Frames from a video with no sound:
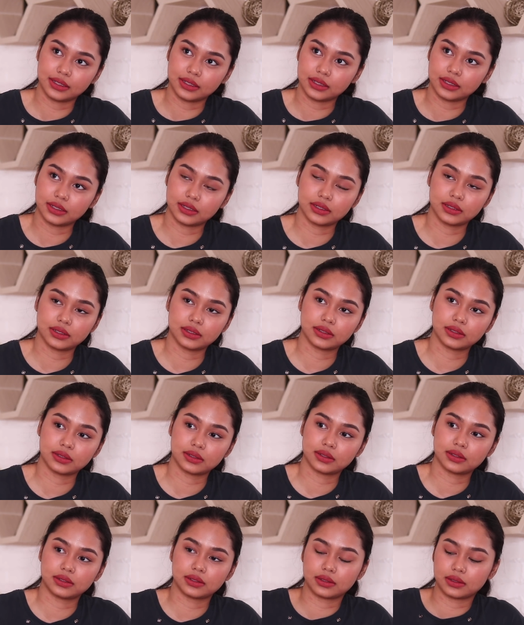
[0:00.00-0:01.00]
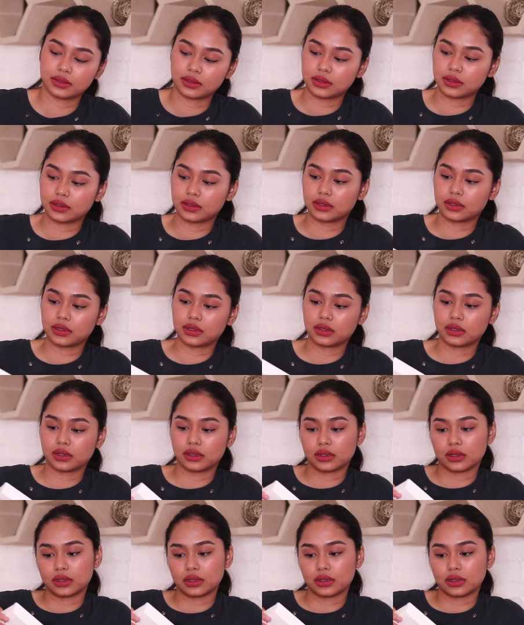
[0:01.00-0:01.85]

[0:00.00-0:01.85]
Nothing is said.